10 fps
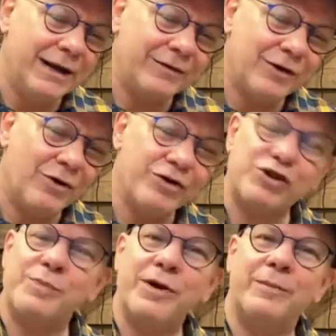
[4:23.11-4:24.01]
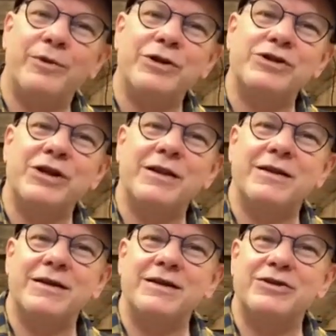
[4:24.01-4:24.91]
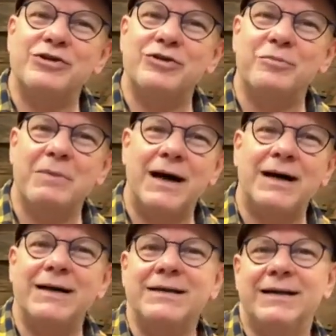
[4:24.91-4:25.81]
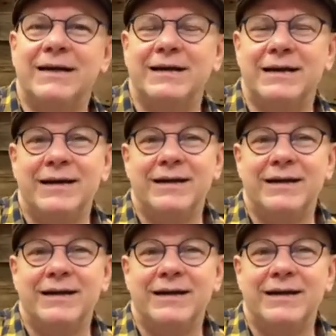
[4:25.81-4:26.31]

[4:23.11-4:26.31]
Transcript: If the Holy Spirit brings anything to your mind that